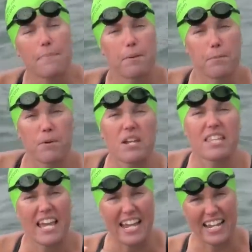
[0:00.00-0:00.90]
up your
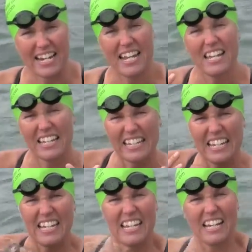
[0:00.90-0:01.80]
breathing,
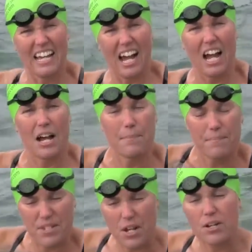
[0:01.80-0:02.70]

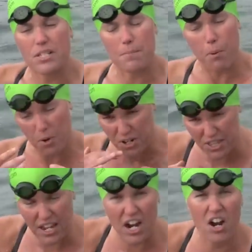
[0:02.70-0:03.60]
and so it's
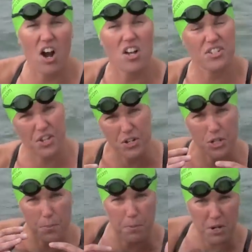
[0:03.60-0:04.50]
important there also
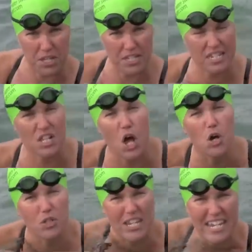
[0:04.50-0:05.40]
to breathe
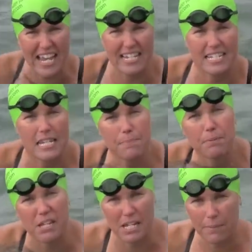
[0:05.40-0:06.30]
slowly and
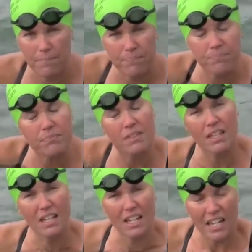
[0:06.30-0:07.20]
deeply.
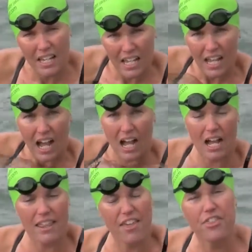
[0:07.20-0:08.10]

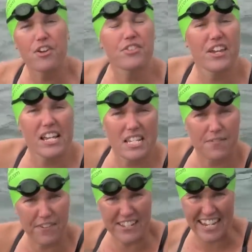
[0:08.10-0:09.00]
And the third thing is
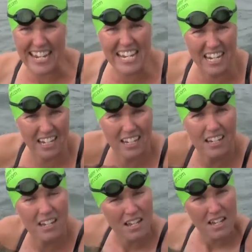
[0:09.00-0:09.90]
fatigue.
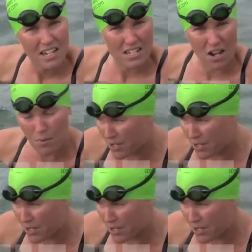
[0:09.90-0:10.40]
So